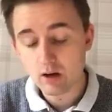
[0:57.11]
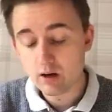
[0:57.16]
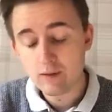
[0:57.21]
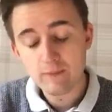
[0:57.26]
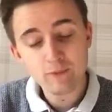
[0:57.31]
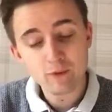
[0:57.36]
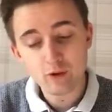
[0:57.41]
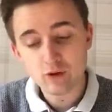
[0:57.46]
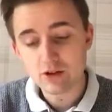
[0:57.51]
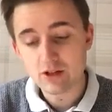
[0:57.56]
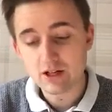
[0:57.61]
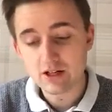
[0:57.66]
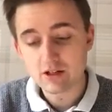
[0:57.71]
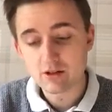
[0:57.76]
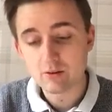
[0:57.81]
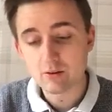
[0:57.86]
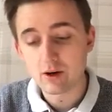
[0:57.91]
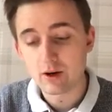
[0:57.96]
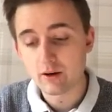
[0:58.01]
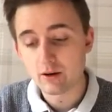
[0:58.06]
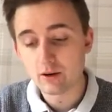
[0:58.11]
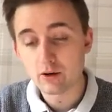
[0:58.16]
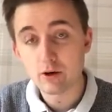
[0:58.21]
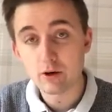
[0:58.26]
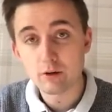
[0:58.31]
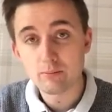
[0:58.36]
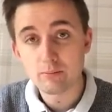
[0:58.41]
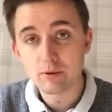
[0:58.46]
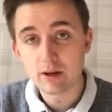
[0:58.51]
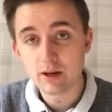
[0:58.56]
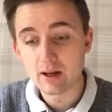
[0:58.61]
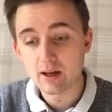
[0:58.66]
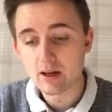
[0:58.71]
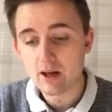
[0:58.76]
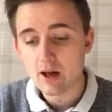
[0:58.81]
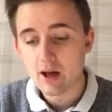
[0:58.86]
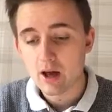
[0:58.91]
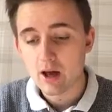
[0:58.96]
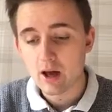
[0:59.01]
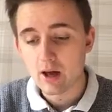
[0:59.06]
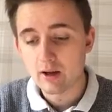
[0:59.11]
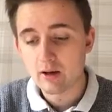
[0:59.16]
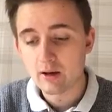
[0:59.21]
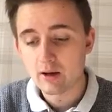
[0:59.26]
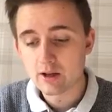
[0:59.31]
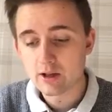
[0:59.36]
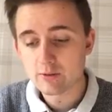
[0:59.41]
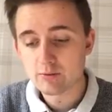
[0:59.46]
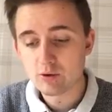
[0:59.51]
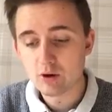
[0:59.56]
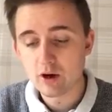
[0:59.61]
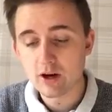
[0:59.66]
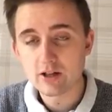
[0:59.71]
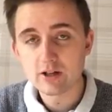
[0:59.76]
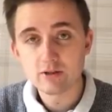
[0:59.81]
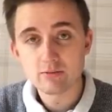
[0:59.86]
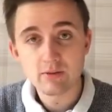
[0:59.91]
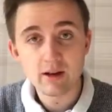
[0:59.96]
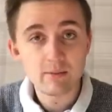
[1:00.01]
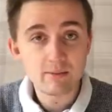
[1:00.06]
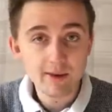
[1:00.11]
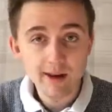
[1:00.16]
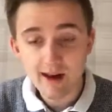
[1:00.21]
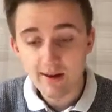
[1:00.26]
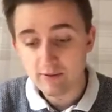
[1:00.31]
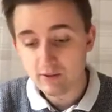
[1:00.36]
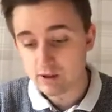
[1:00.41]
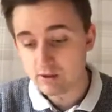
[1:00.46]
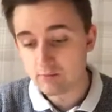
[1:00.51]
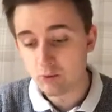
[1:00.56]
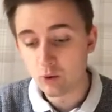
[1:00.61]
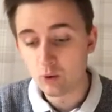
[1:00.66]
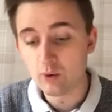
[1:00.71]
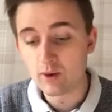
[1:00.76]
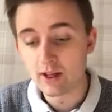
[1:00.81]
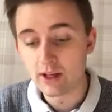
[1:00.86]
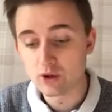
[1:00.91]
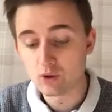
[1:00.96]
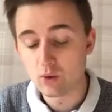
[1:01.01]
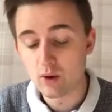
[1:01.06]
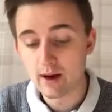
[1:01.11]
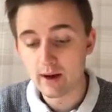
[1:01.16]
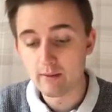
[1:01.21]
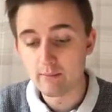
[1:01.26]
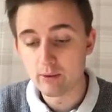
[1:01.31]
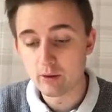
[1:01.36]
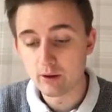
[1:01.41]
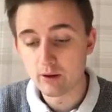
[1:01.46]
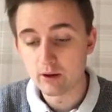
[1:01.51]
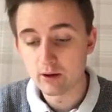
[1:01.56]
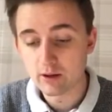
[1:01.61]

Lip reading: and I thought 6-1 could be a nice price to maybe have a small each way upon.